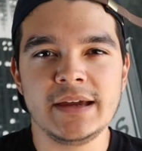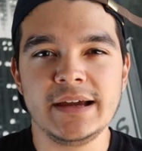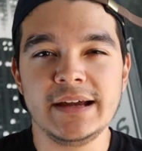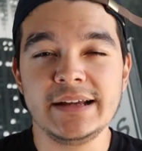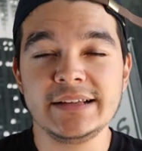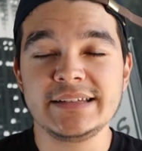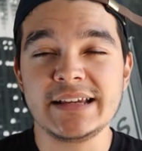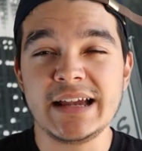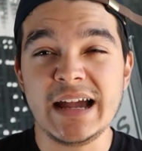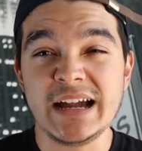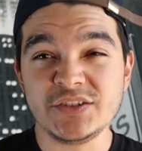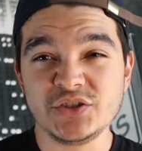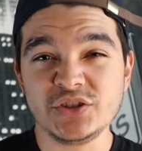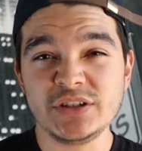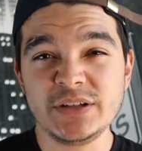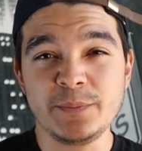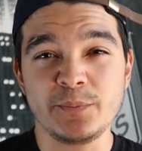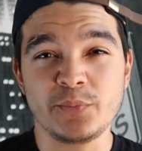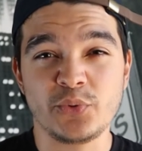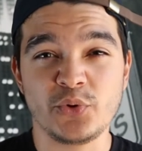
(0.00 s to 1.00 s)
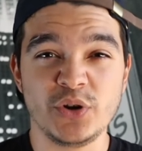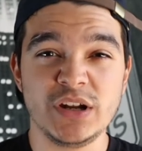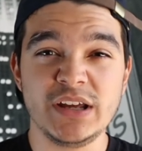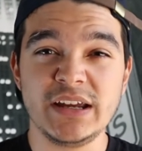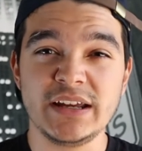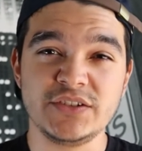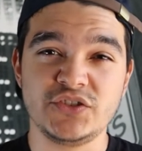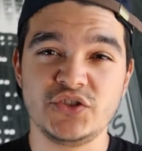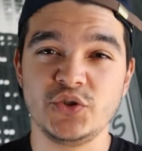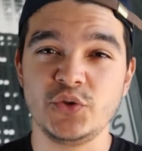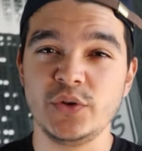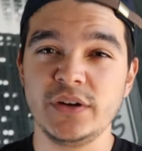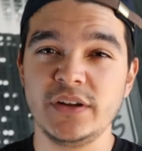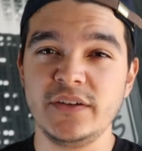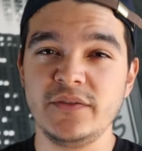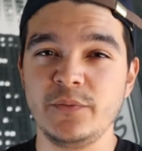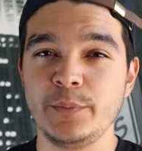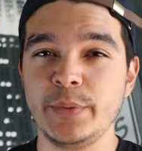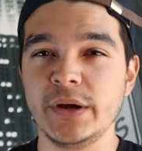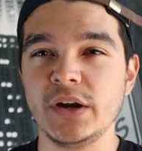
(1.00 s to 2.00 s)
It's actually pretty
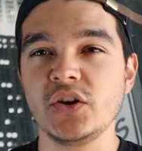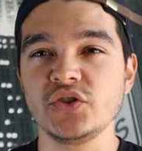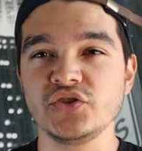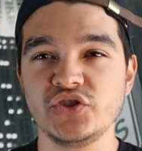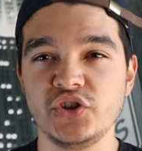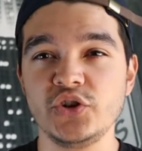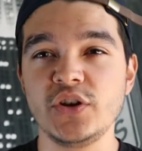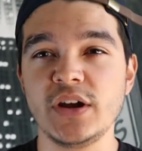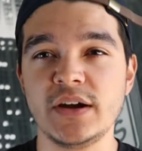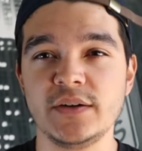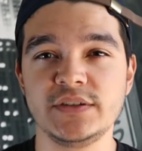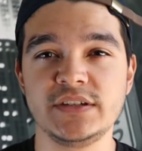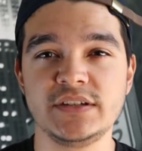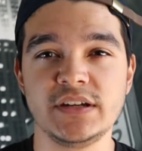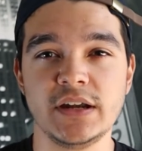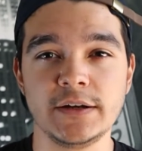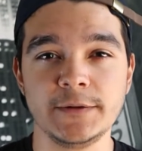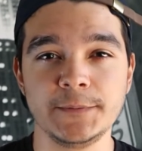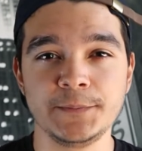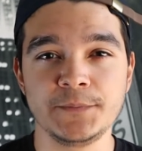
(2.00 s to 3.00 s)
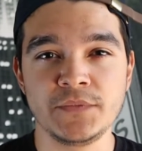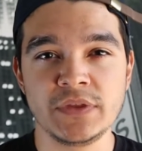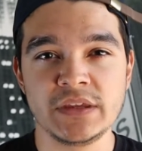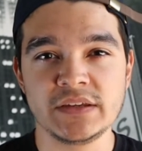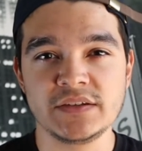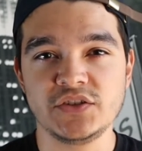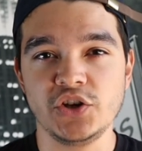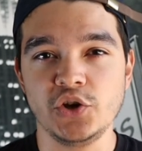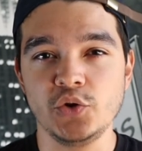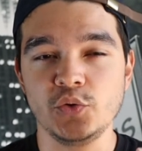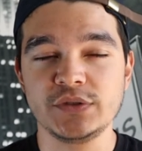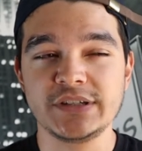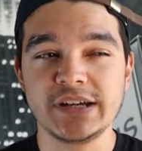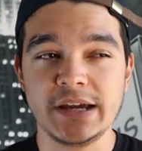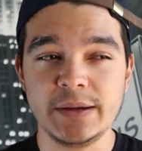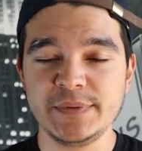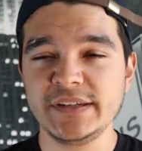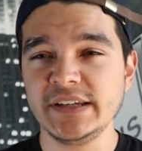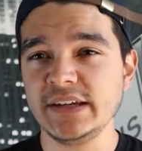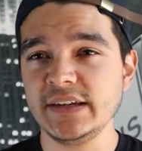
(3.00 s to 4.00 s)
intuitive, but I'll show you how it's done. So
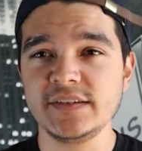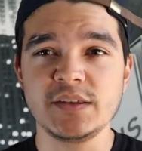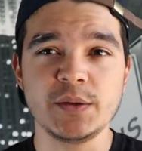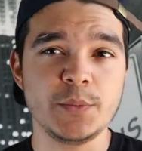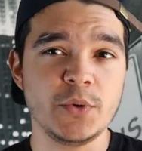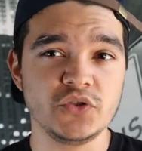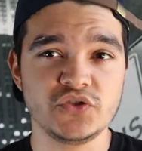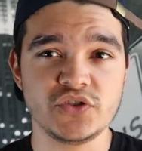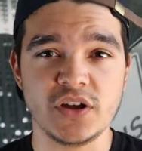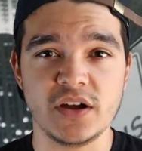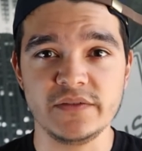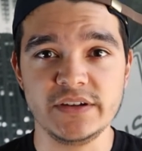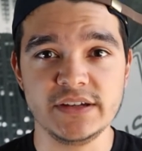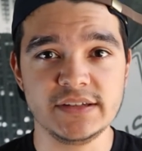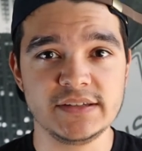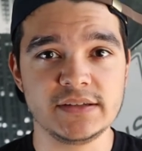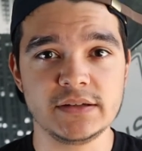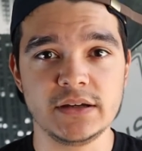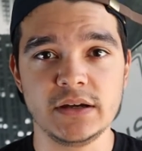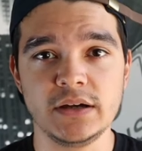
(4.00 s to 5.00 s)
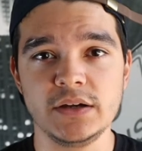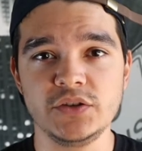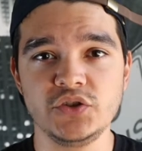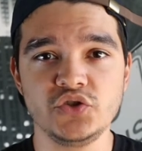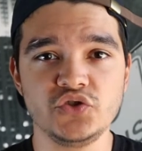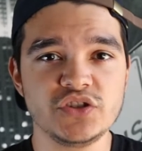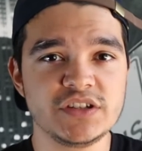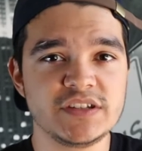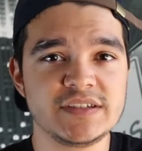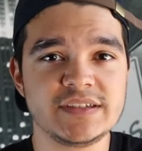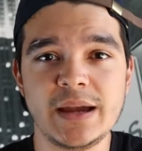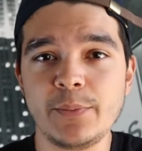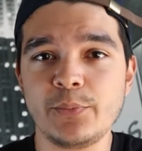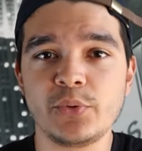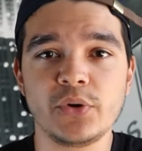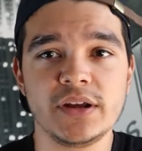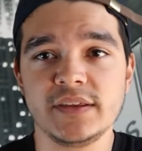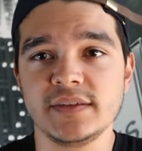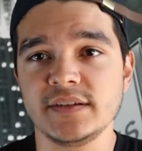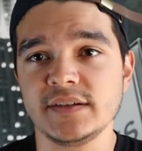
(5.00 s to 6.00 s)
type C is the most obvious. You just
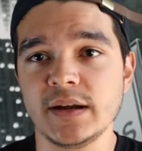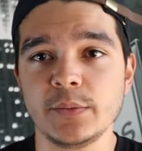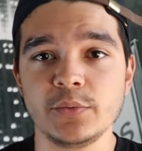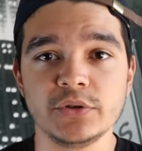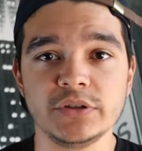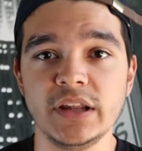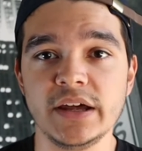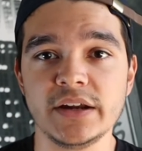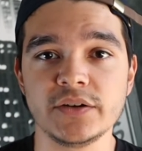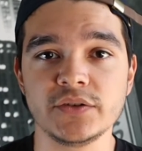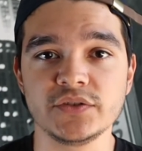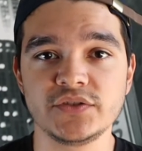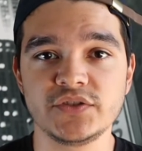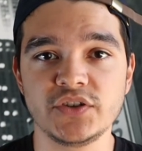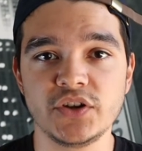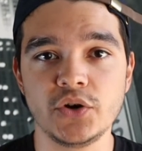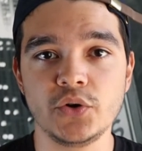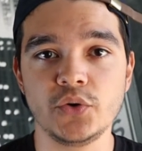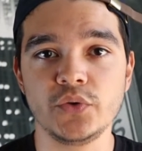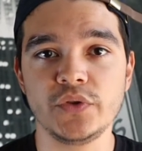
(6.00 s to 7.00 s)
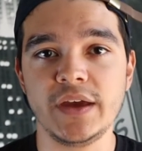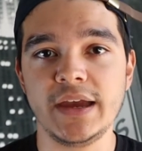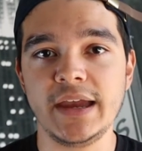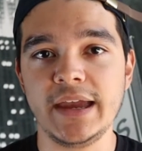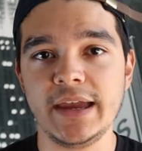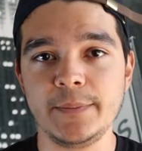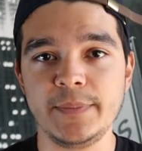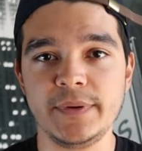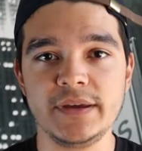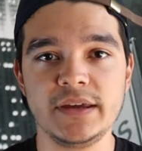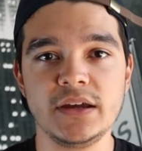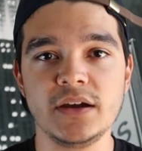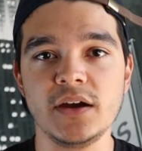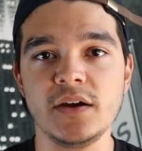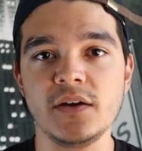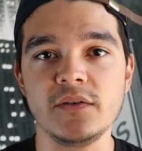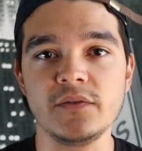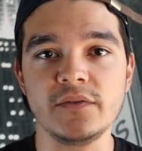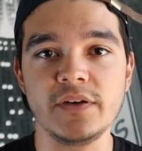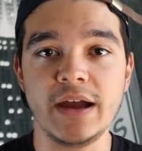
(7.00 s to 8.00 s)
separate the doubled letters. So the AP
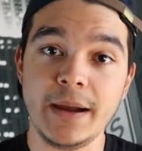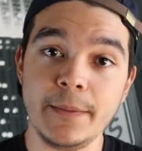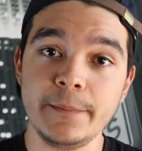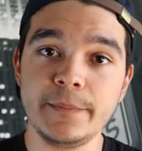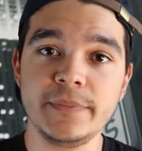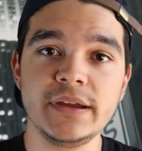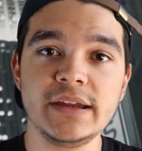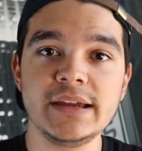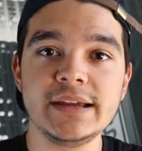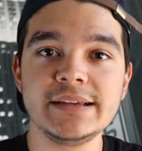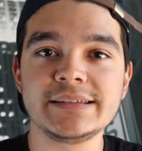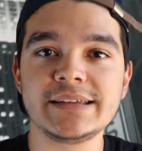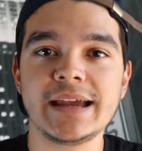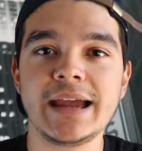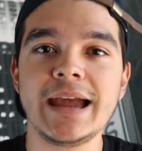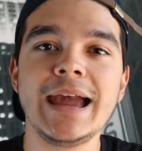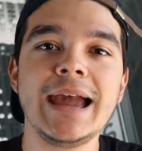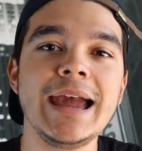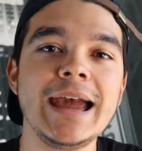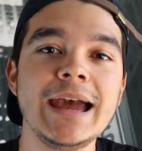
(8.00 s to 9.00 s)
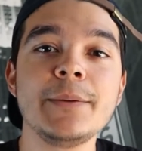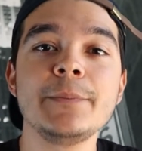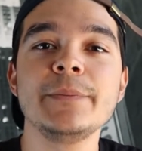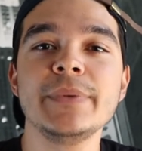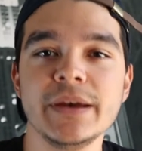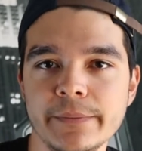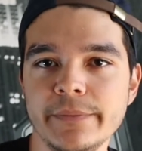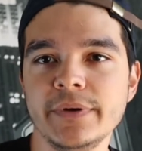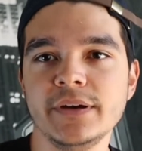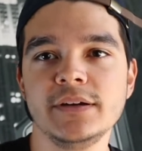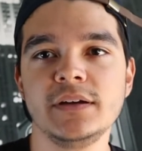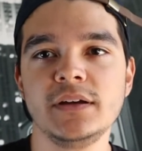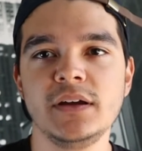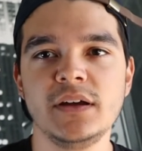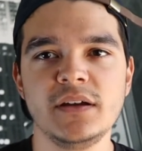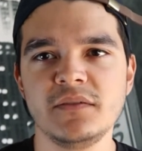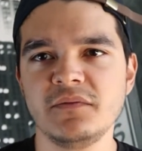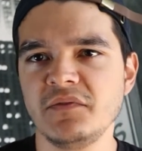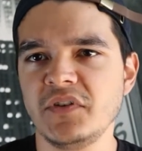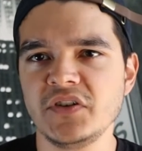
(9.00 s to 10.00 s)
of hab is habib.
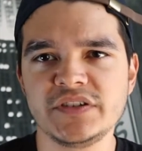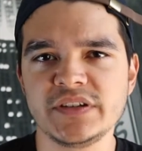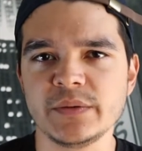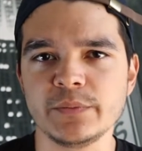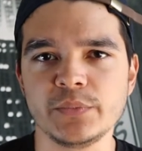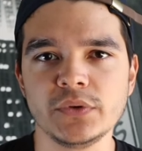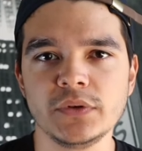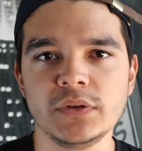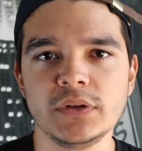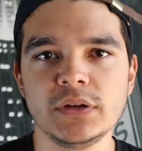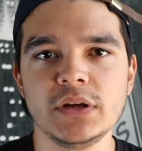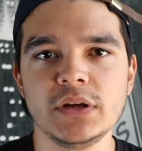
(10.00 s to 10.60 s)
Very simple.